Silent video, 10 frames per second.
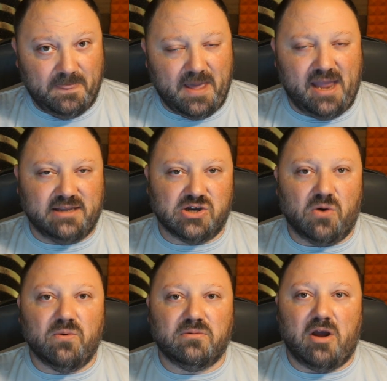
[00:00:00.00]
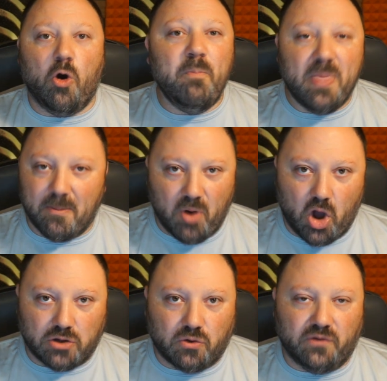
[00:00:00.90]
They don't open them
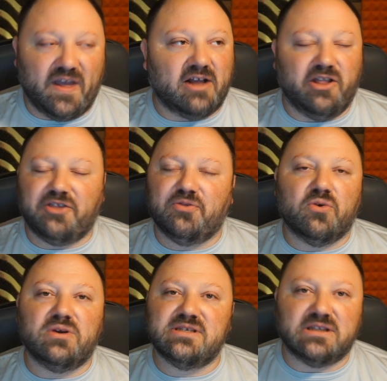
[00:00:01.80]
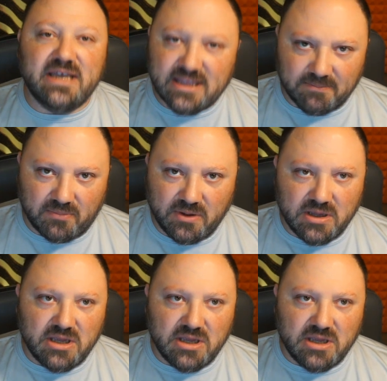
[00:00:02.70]
all, or they click through and delete them.